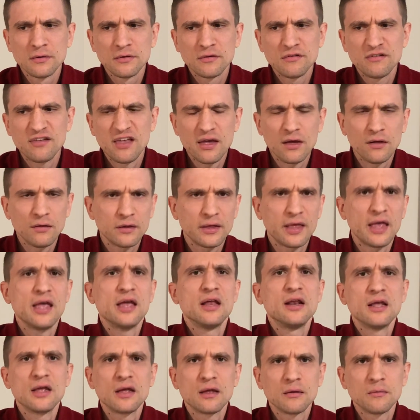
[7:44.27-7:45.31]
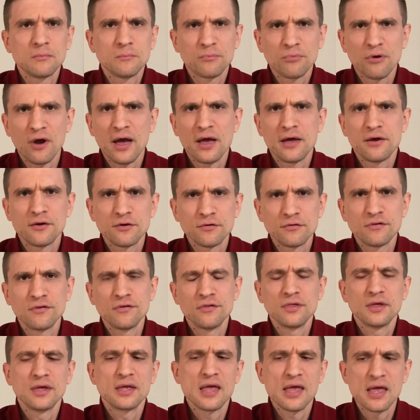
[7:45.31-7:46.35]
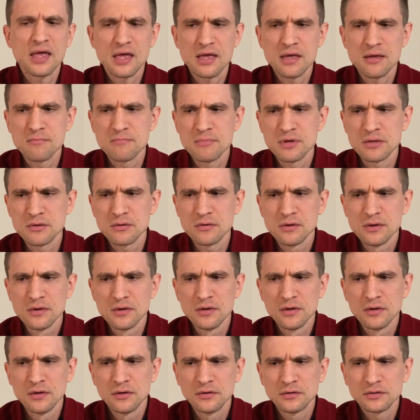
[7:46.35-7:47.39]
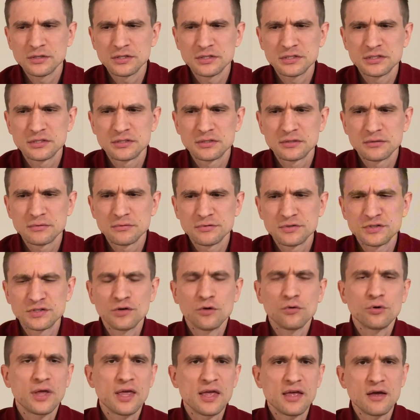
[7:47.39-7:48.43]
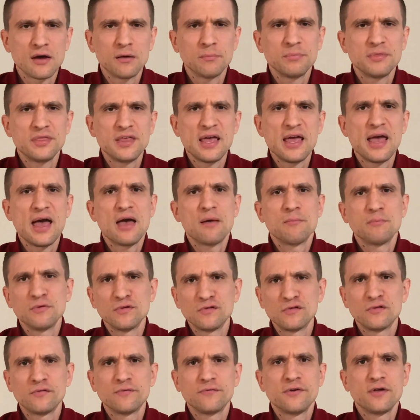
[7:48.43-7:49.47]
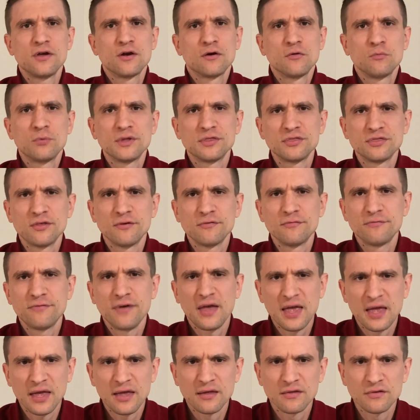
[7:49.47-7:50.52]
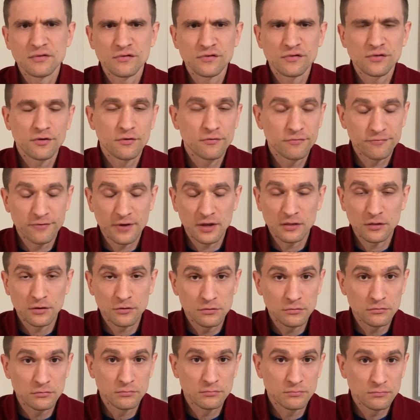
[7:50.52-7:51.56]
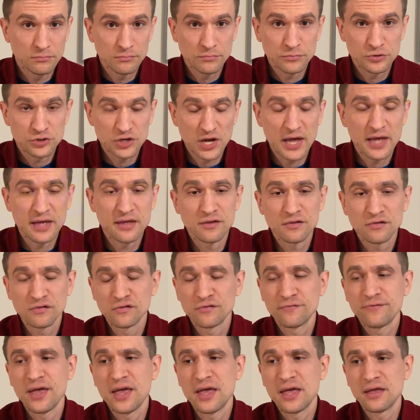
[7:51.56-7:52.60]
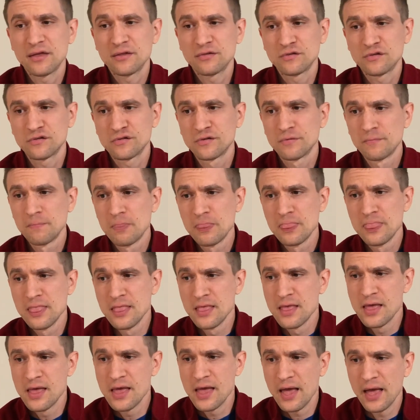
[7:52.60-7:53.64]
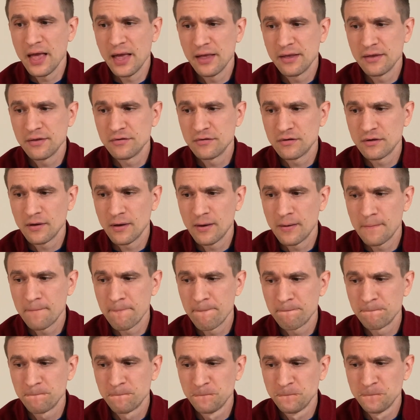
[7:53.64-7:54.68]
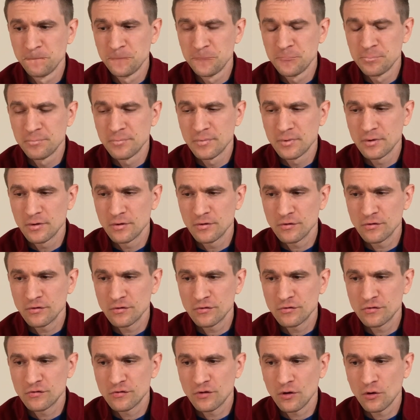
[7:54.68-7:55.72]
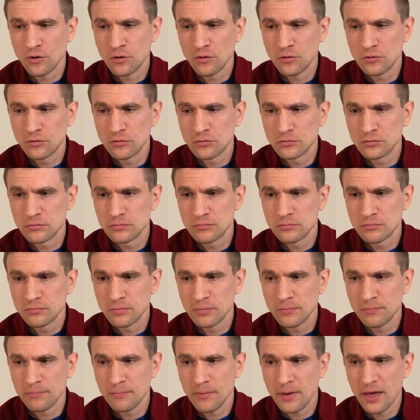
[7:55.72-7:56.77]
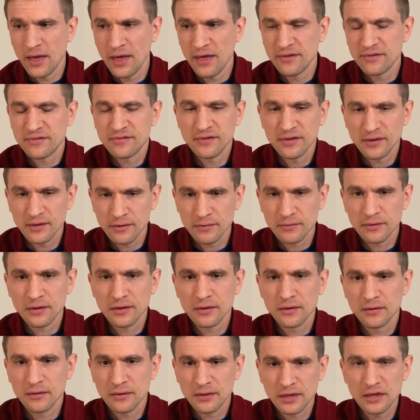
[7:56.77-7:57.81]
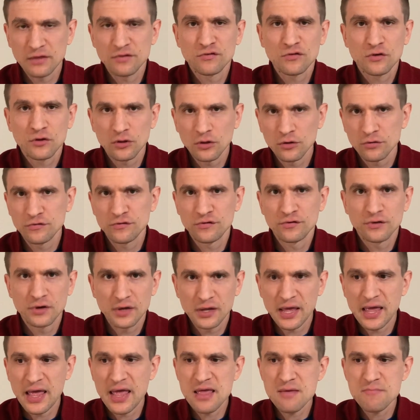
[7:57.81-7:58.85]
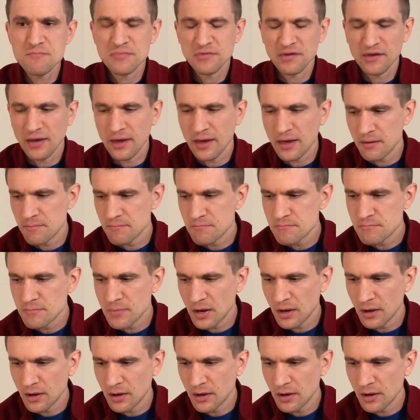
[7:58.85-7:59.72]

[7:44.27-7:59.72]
tailgating prior to the game and just soaking up the atmosphere with the fans, their fellow Giants fans. And so as it gets closer to game time,